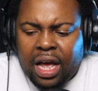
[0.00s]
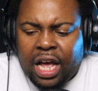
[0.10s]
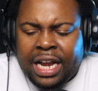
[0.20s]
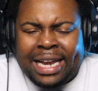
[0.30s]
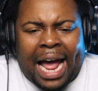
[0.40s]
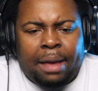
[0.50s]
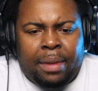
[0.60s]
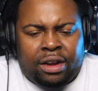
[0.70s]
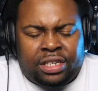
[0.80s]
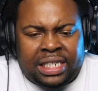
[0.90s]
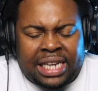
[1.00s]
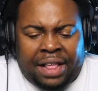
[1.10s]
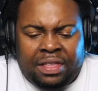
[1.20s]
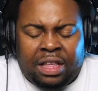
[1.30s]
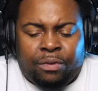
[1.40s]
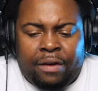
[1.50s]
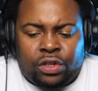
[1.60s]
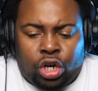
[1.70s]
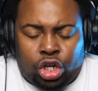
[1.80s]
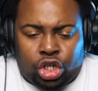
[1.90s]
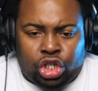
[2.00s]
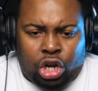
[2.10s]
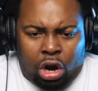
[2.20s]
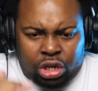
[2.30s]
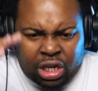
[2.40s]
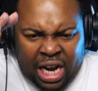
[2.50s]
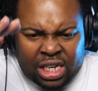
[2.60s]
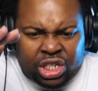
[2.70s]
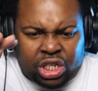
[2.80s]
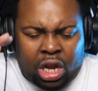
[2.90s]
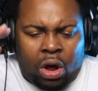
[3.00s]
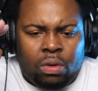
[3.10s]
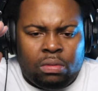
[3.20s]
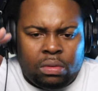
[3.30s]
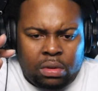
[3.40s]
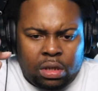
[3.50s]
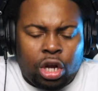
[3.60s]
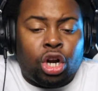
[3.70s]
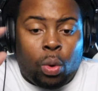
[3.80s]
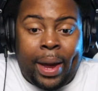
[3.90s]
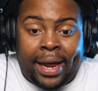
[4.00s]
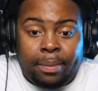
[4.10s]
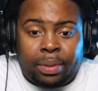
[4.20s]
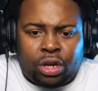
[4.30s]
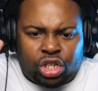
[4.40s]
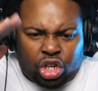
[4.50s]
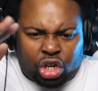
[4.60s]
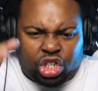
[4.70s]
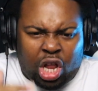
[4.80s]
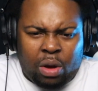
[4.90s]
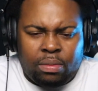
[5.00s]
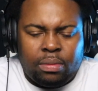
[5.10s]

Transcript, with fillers: nightmare season. I think the Ravens are going to start kind of slow. They're going to win, but they're going to start slow.